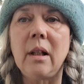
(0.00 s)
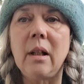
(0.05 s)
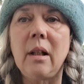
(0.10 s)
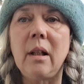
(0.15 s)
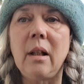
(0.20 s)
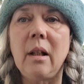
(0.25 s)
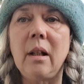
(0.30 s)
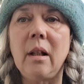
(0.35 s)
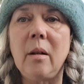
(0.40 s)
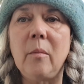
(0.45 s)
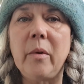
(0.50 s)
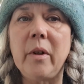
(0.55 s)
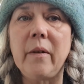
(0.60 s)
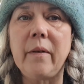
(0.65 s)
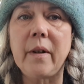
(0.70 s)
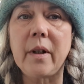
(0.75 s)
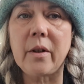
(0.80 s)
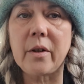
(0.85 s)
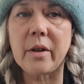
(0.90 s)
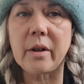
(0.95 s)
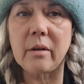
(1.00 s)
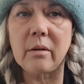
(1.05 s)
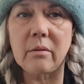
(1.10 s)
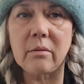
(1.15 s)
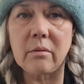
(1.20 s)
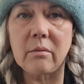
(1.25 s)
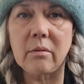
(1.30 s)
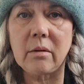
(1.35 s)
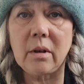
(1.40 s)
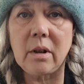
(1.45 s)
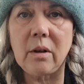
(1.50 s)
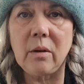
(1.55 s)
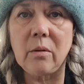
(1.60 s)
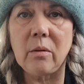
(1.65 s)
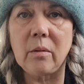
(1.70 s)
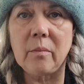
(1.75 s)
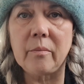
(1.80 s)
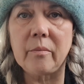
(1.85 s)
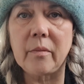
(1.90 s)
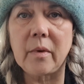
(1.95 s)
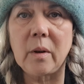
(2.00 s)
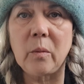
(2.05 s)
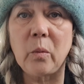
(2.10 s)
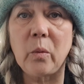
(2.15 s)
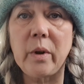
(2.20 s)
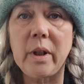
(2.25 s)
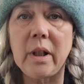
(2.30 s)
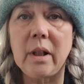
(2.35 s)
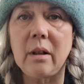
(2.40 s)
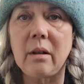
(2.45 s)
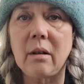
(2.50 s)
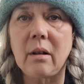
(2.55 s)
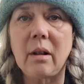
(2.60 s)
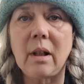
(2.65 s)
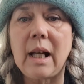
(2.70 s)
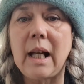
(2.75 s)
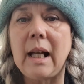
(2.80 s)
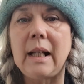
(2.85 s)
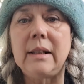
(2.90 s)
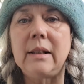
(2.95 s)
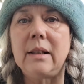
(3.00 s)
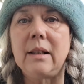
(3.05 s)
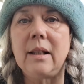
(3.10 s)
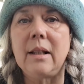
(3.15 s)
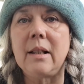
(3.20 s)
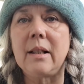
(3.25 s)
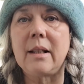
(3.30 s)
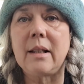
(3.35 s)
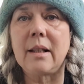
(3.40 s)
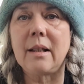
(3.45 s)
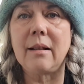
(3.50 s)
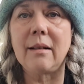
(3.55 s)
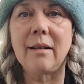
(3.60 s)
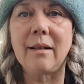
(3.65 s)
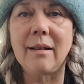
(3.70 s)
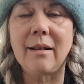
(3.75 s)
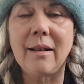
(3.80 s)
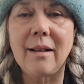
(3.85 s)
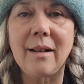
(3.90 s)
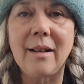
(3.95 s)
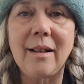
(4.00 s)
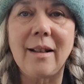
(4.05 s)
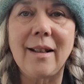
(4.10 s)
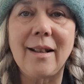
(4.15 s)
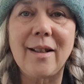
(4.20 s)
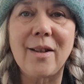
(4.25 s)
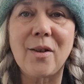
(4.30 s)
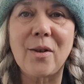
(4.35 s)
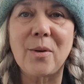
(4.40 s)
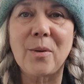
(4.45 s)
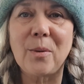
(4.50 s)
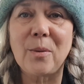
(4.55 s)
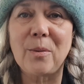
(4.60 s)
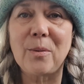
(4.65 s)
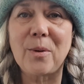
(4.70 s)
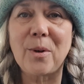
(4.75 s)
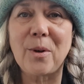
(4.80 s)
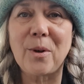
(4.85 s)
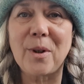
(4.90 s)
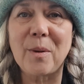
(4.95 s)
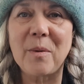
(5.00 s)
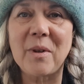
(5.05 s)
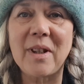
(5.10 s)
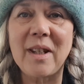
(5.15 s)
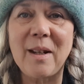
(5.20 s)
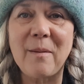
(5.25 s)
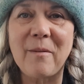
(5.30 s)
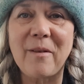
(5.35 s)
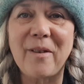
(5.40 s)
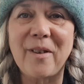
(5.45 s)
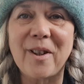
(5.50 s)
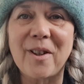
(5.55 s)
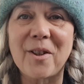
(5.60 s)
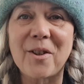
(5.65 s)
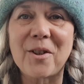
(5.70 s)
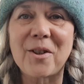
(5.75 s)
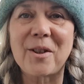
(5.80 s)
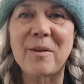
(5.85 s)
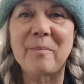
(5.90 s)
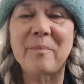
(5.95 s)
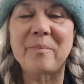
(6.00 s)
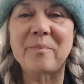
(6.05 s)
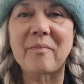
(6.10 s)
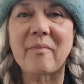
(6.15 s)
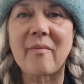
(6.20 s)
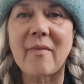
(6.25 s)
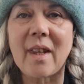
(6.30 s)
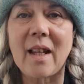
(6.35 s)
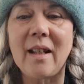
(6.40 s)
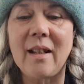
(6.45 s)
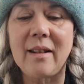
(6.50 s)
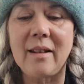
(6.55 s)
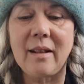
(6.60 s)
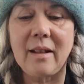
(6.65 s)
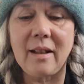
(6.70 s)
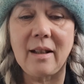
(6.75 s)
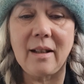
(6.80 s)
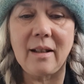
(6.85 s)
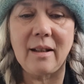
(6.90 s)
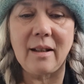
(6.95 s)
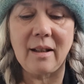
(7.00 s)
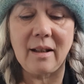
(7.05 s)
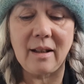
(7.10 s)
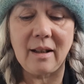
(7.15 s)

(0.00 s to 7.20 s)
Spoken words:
But first I'm wearing hand knits, so we'll talk about them first. And the